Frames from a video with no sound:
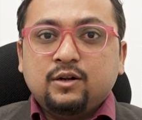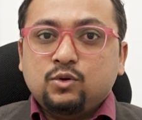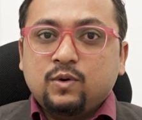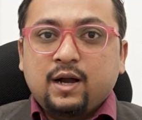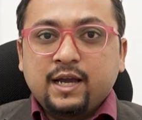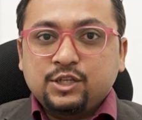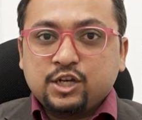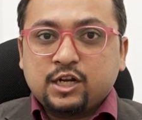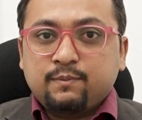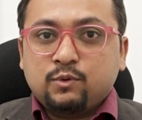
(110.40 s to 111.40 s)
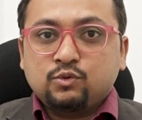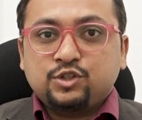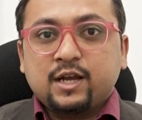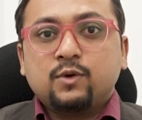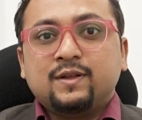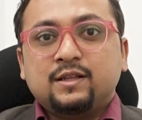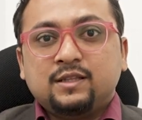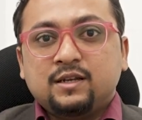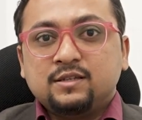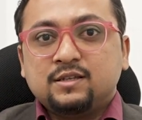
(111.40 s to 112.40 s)
do an eye checkup to check whether
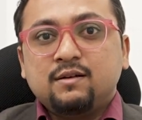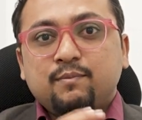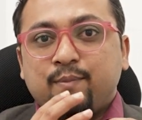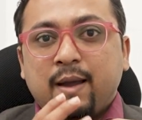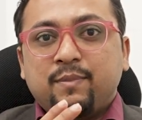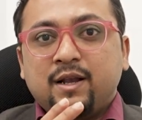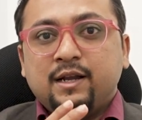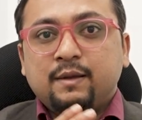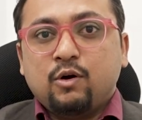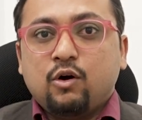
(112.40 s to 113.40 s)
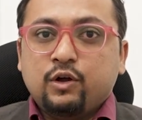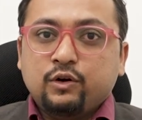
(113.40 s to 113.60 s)
there is a papilledema or